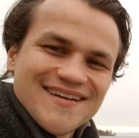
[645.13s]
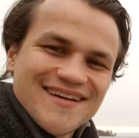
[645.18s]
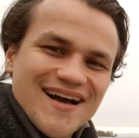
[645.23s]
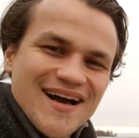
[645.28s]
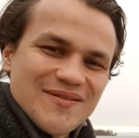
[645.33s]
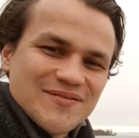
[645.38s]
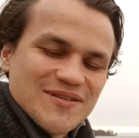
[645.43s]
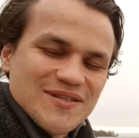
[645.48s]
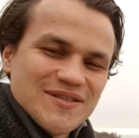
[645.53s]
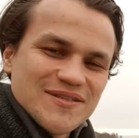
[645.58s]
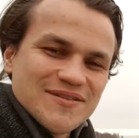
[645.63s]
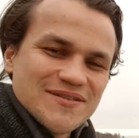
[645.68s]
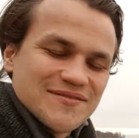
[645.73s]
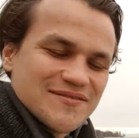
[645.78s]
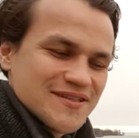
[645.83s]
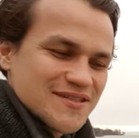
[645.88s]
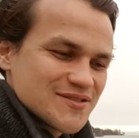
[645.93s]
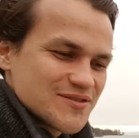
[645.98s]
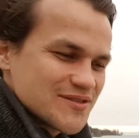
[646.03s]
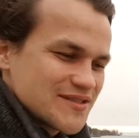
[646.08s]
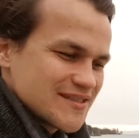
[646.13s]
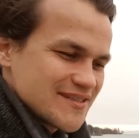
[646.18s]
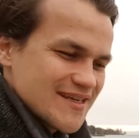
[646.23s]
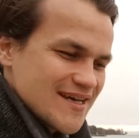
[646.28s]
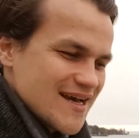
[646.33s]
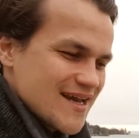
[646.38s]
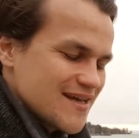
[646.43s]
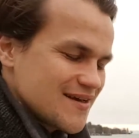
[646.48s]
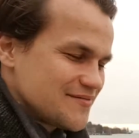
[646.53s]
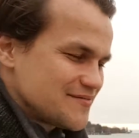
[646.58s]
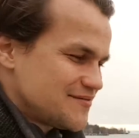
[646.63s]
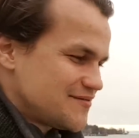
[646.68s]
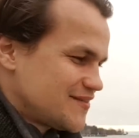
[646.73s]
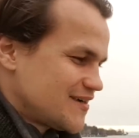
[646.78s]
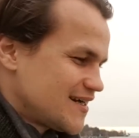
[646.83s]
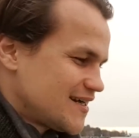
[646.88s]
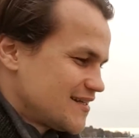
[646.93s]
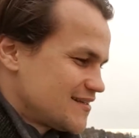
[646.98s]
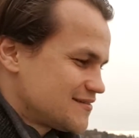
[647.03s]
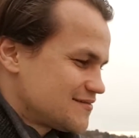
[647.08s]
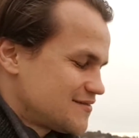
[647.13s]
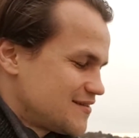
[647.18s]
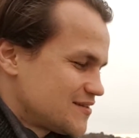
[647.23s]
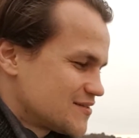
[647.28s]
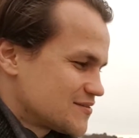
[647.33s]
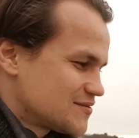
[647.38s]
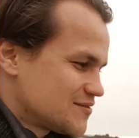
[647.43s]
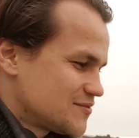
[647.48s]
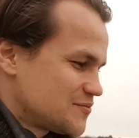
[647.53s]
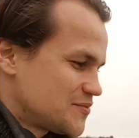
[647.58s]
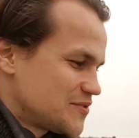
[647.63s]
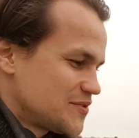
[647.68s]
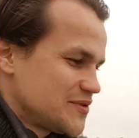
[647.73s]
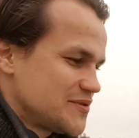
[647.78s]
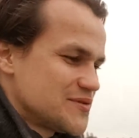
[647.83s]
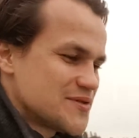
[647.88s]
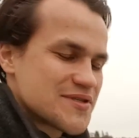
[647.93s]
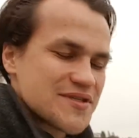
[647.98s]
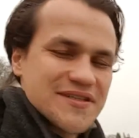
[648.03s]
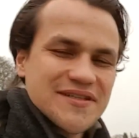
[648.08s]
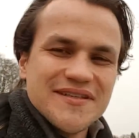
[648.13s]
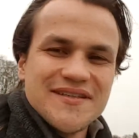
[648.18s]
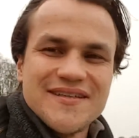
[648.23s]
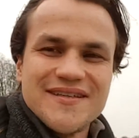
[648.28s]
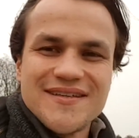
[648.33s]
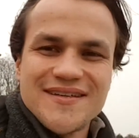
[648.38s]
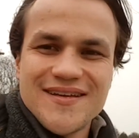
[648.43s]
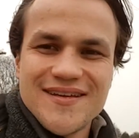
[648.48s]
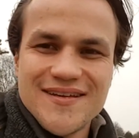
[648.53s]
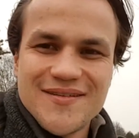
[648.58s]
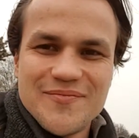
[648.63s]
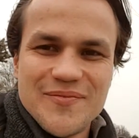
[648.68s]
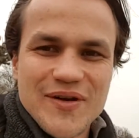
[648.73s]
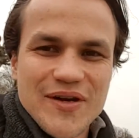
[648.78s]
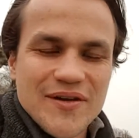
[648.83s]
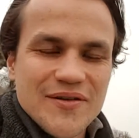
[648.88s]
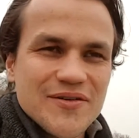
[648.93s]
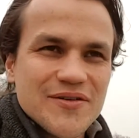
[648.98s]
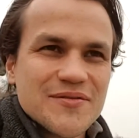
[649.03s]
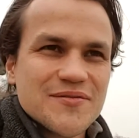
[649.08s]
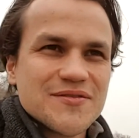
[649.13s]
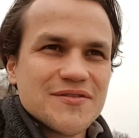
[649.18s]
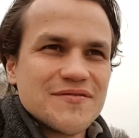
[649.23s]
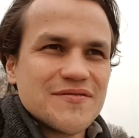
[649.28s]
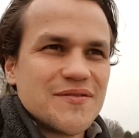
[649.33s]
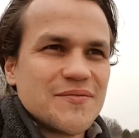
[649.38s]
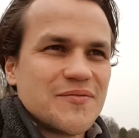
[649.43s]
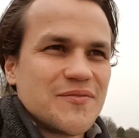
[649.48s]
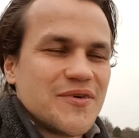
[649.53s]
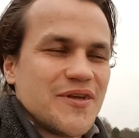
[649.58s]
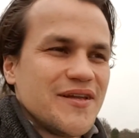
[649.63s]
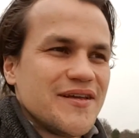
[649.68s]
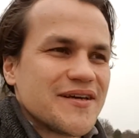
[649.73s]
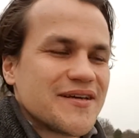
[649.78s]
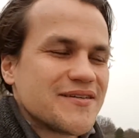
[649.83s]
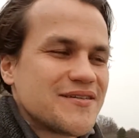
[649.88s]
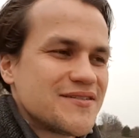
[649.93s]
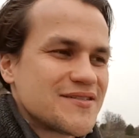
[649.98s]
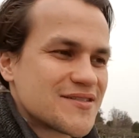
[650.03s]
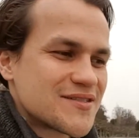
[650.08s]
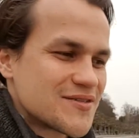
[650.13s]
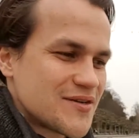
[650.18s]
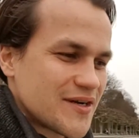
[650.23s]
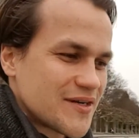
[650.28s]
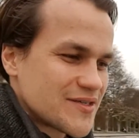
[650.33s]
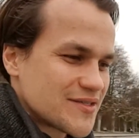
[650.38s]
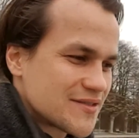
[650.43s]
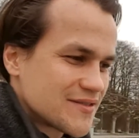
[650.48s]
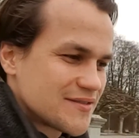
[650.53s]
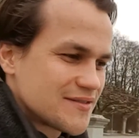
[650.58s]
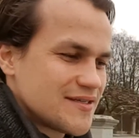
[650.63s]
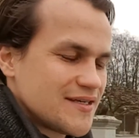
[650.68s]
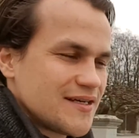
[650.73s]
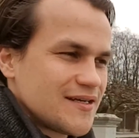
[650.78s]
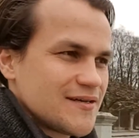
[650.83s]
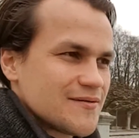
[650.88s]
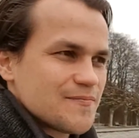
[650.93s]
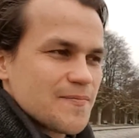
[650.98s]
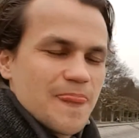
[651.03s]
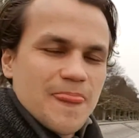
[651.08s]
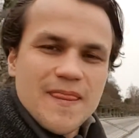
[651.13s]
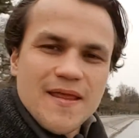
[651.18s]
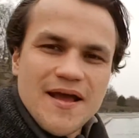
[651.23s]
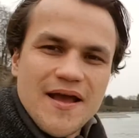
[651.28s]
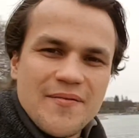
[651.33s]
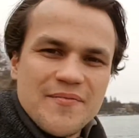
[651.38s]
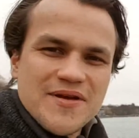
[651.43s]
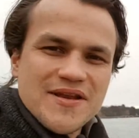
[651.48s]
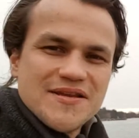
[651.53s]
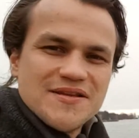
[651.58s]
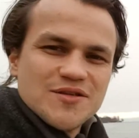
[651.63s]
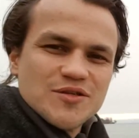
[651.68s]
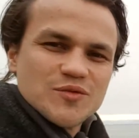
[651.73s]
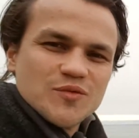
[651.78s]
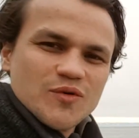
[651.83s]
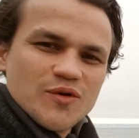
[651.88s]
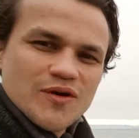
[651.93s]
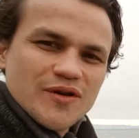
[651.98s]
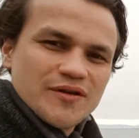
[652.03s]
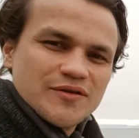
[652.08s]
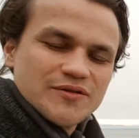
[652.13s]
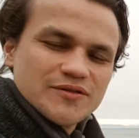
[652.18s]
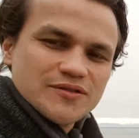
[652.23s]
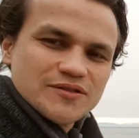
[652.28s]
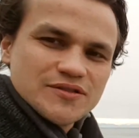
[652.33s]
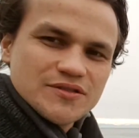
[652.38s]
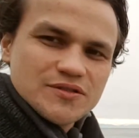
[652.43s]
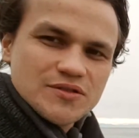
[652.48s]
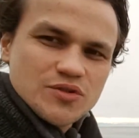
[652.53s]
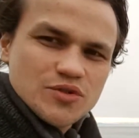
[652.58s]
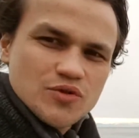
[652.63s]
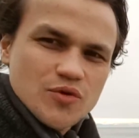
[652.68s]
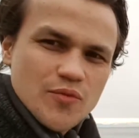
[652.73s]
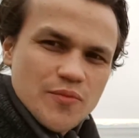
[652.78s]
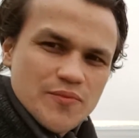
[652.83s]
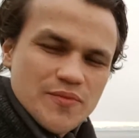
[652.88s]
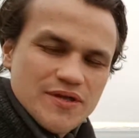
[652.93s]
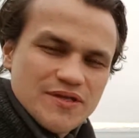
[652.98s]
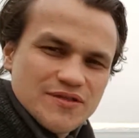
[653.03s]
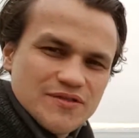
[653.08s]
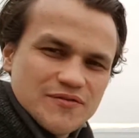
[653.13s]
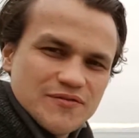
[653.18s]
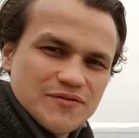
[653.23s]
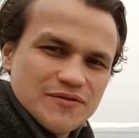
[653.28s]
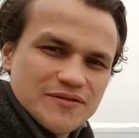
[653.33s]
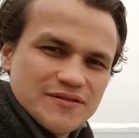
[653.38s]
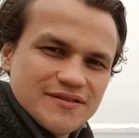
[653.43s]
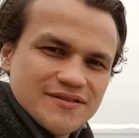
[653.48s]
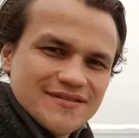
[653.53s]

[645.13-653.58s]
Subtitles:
I'm sure if I drink that I'm fine if there's no pollution in it. But in terms of the molecular structure, I mean, this water looks just so peaceful.